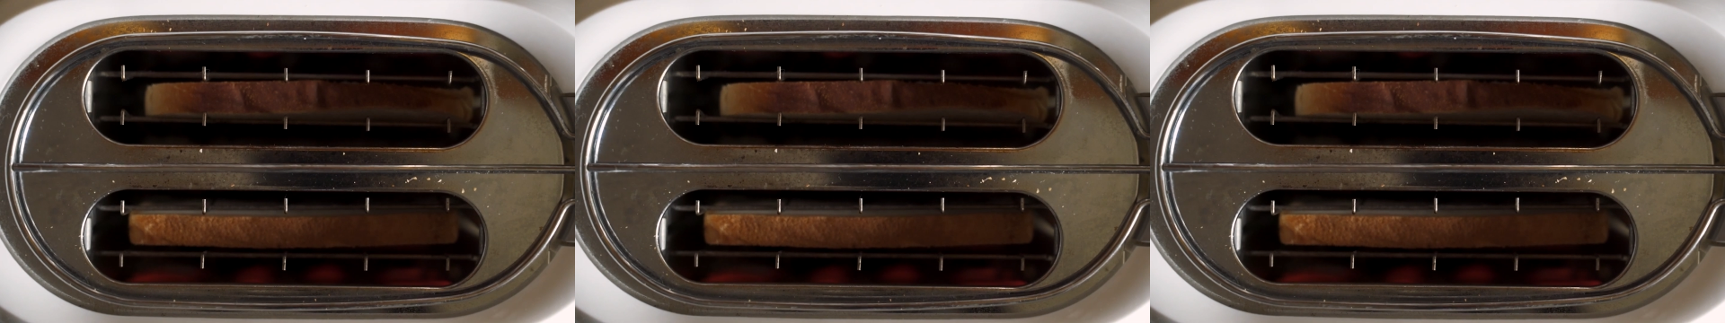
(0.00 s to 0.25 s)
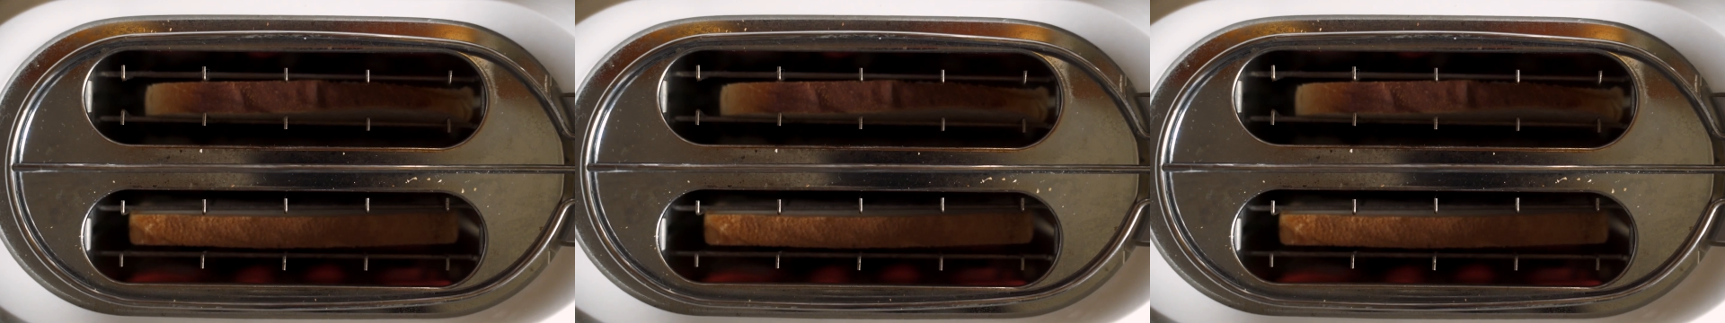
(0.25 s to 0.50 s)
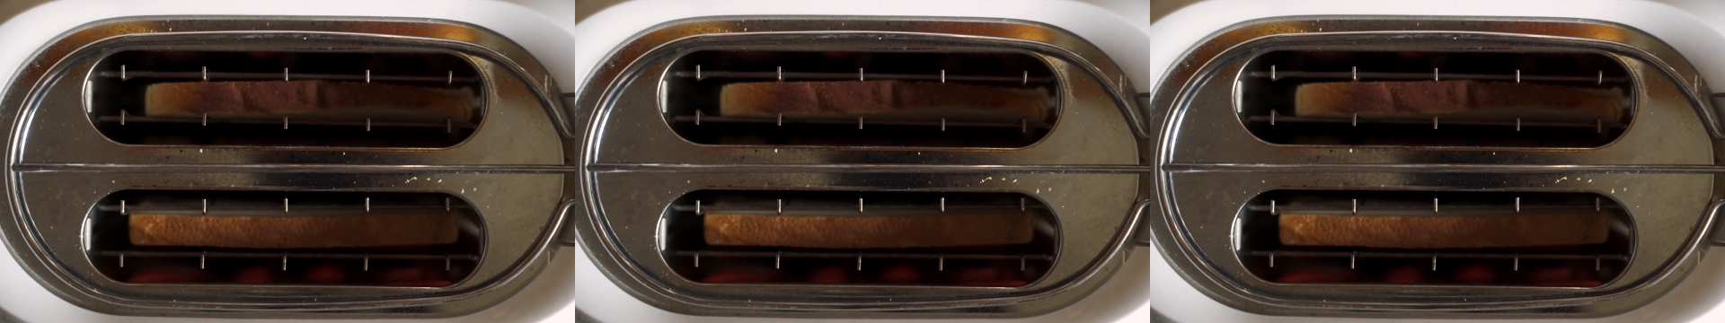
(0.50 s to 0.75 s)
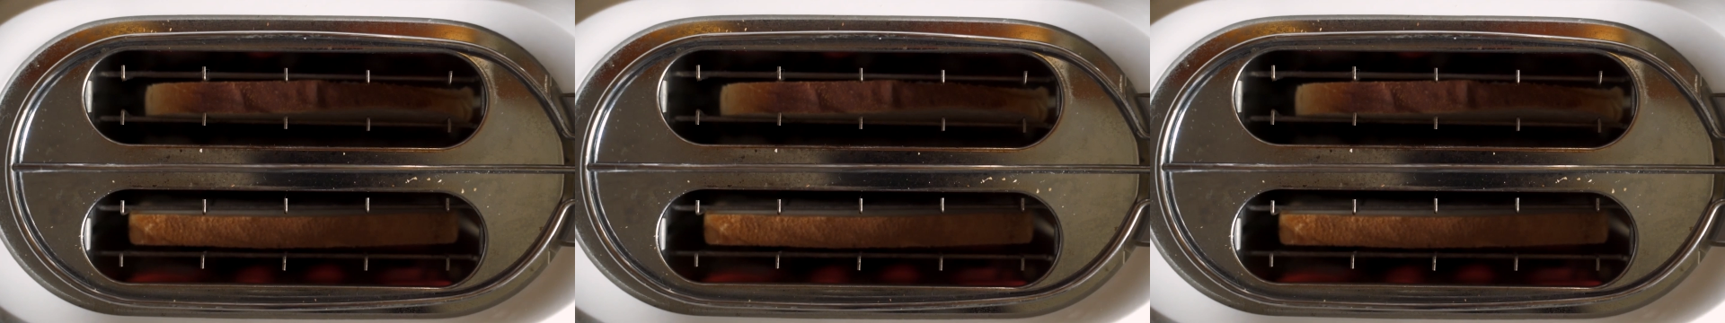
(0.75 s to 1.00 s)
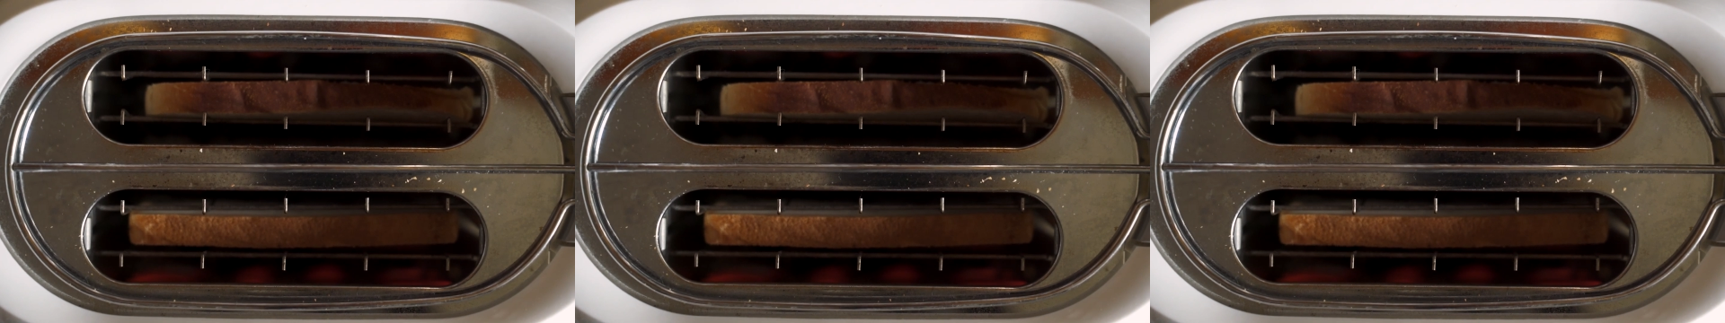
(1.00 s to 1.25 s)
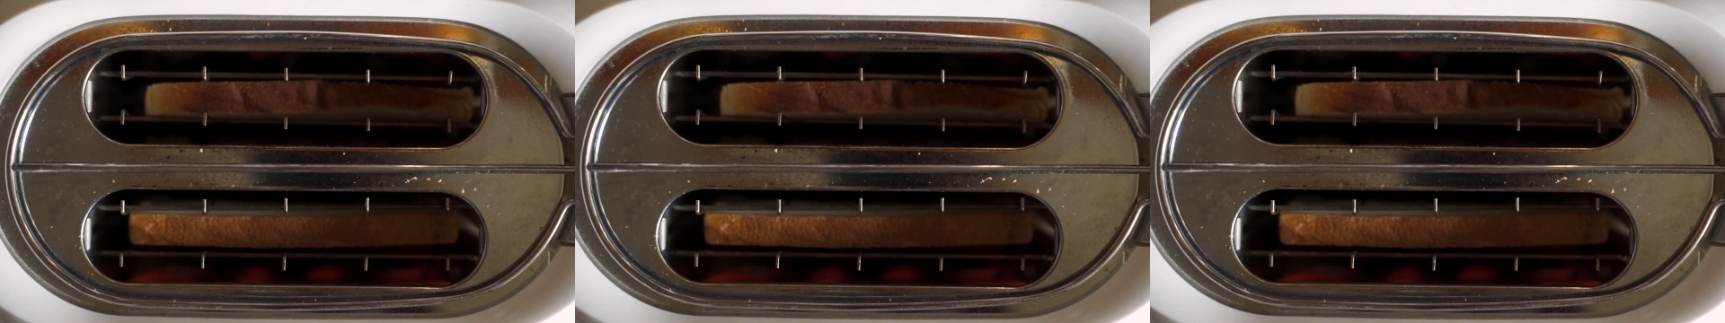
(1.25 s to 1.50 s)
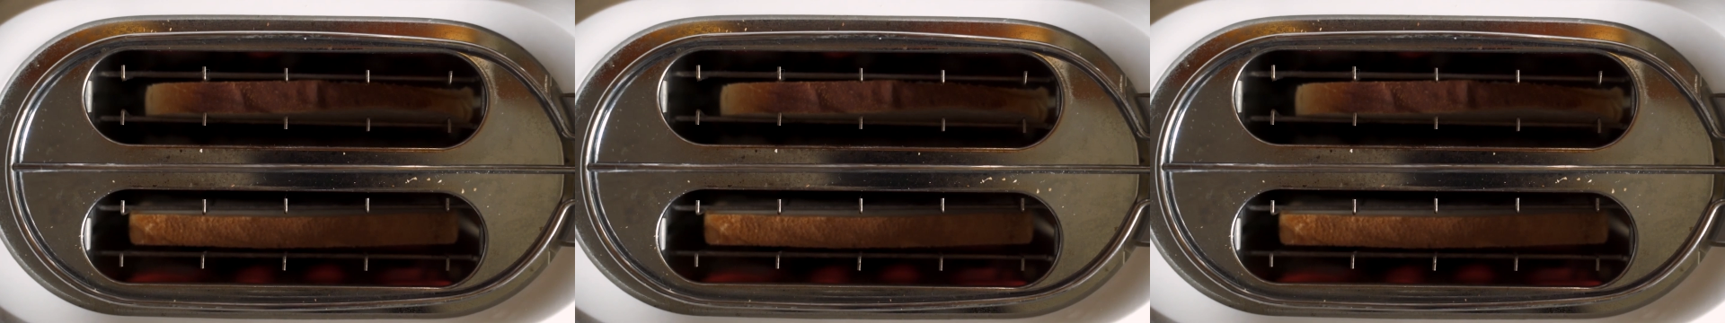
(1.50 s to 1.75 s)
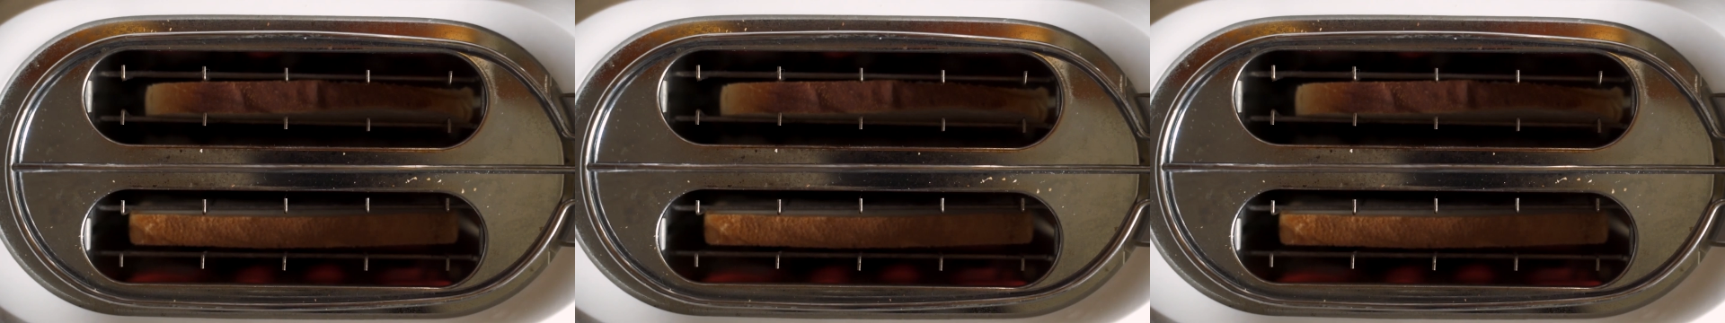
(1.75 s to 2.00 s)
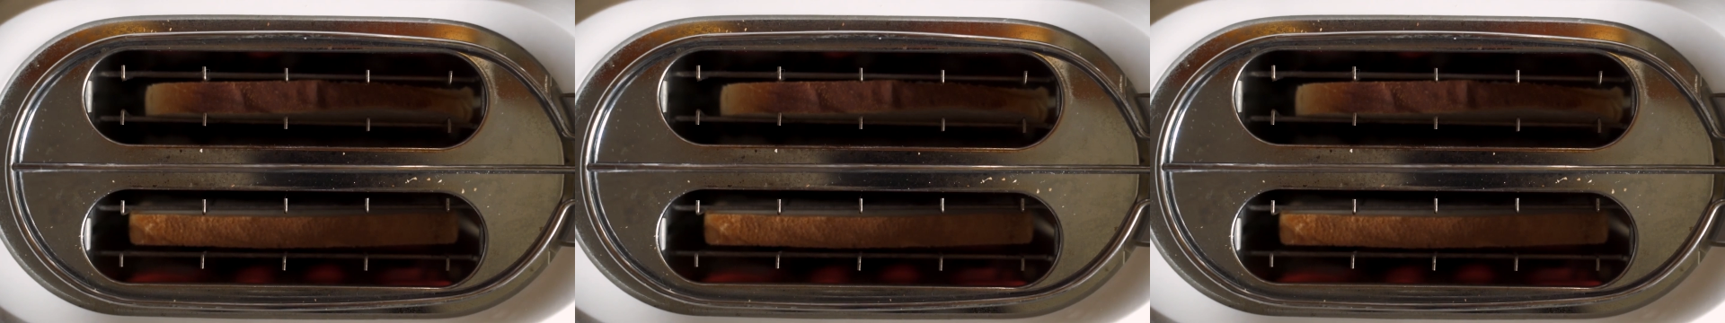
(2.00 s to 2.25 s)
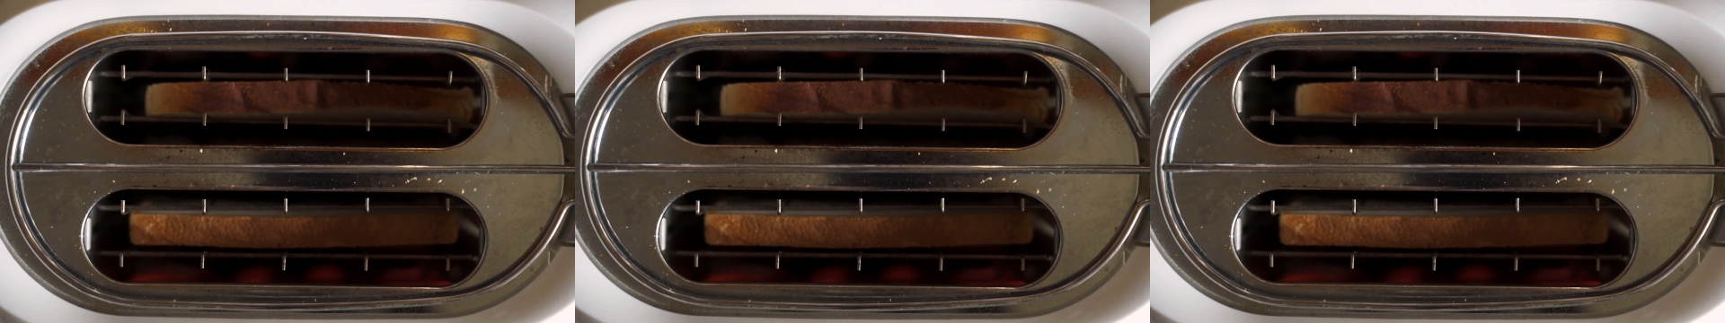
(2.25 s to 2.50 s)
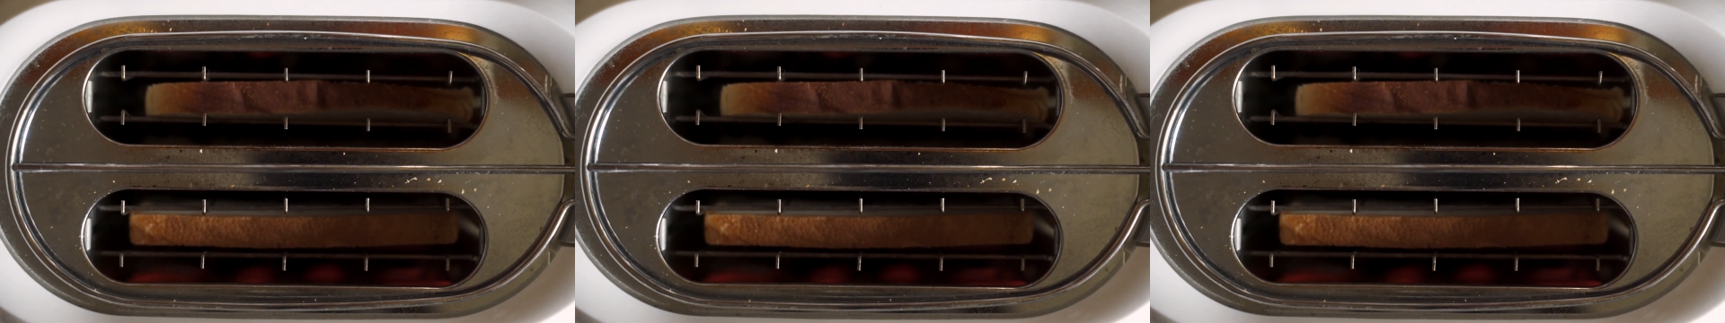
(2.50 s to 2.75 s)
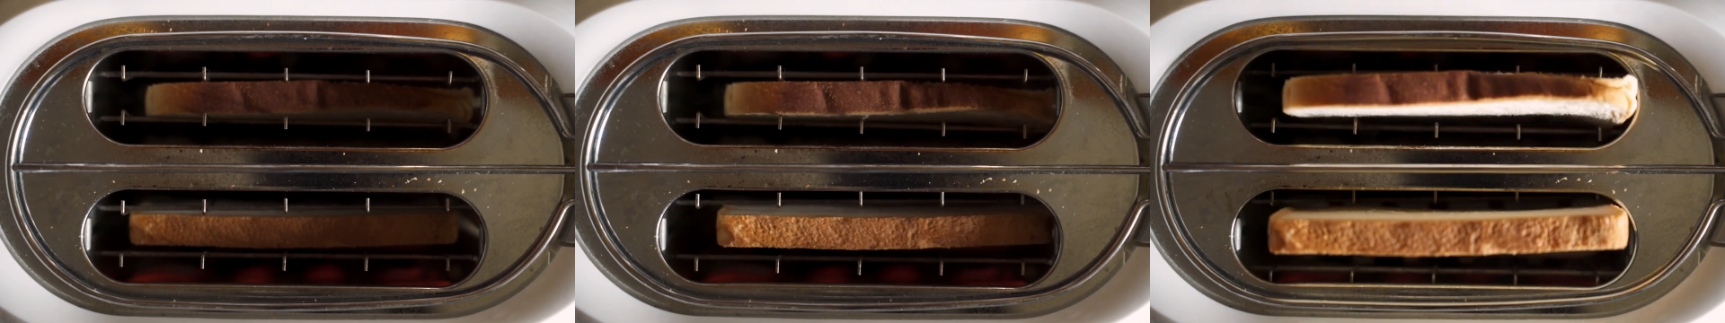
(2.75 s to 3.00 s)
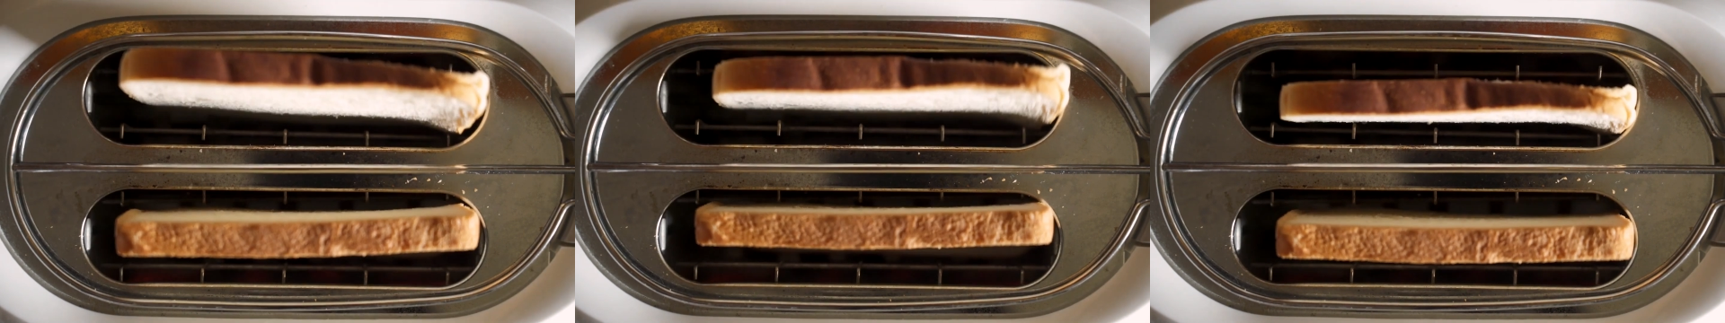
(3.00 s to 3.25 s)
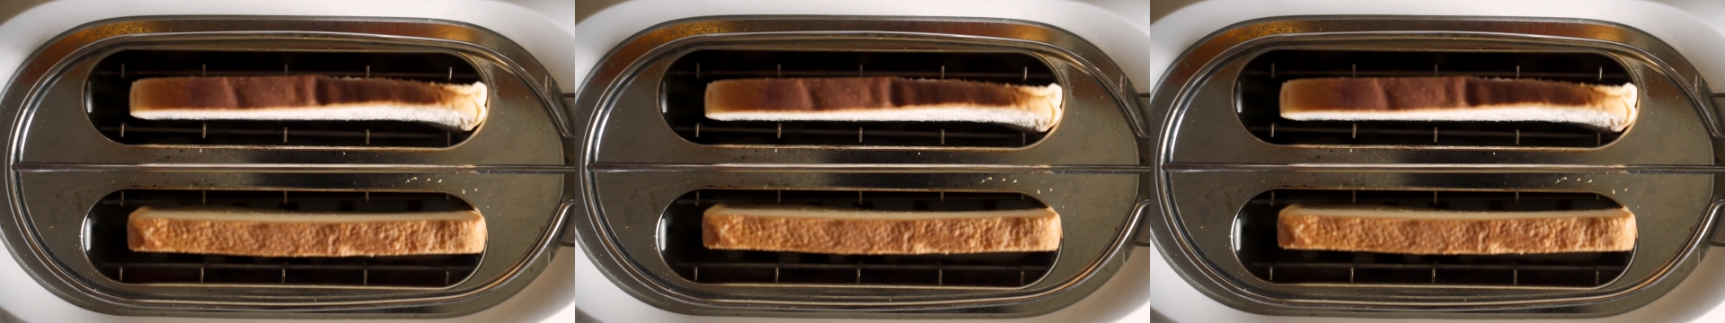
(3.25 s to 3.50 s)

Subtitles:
(no speaker visible)